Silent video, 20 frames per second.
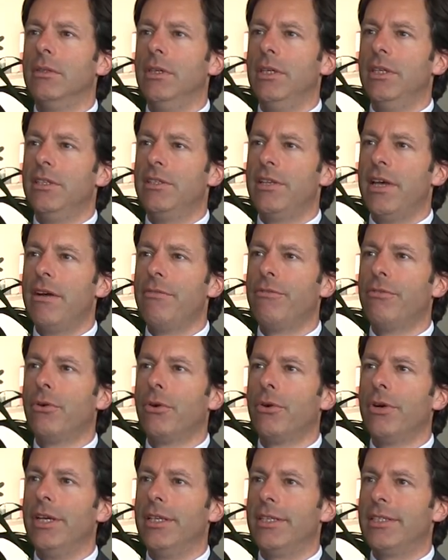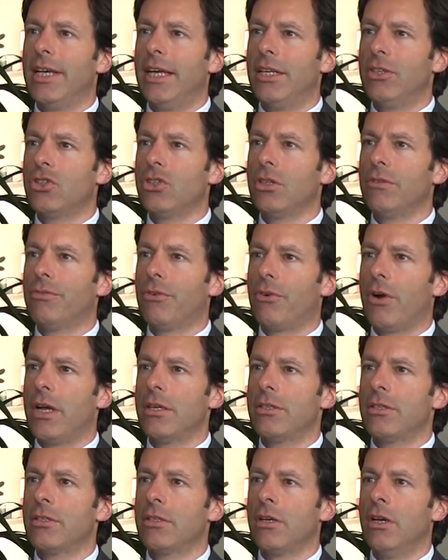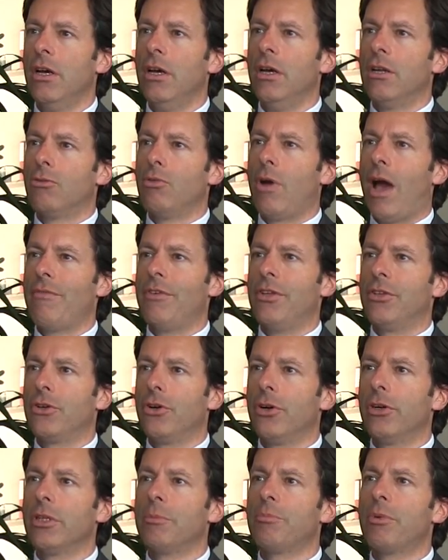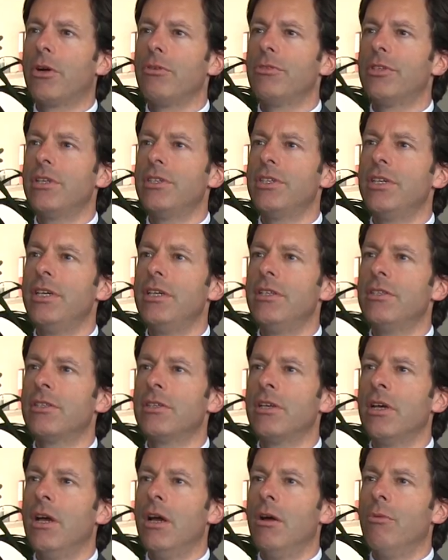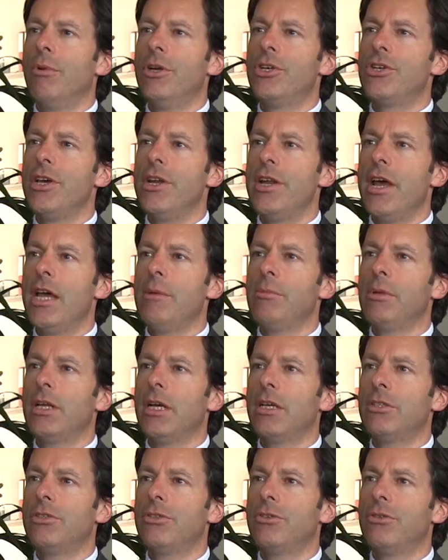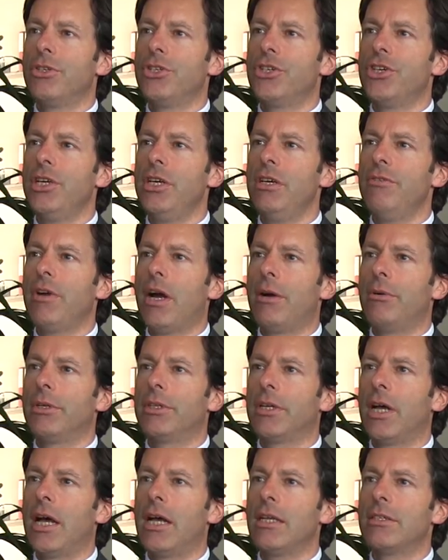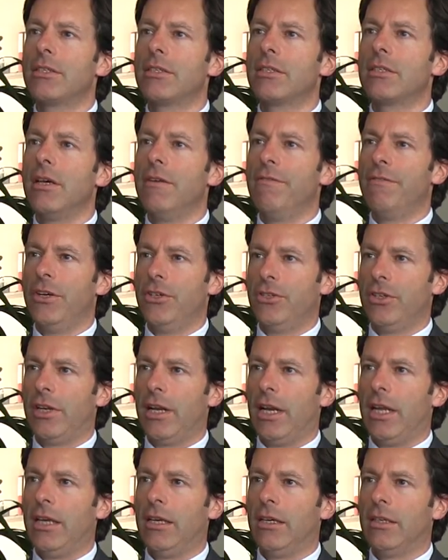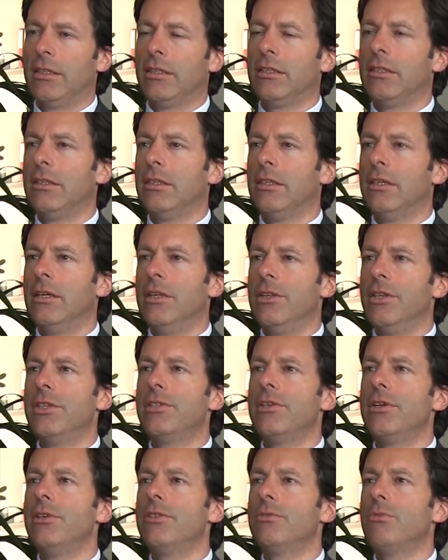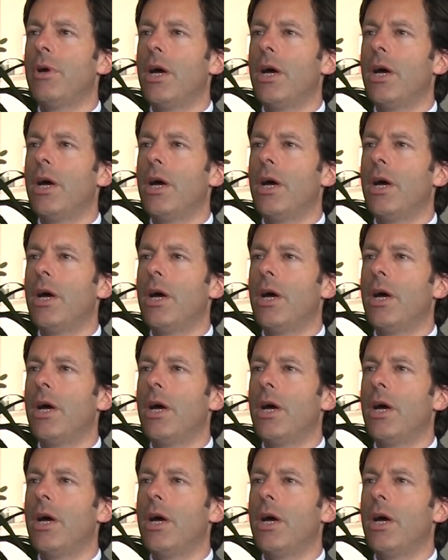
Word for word: It is therefore essential for us to have internal processes which enable us to achieve our tasks efficiently. This is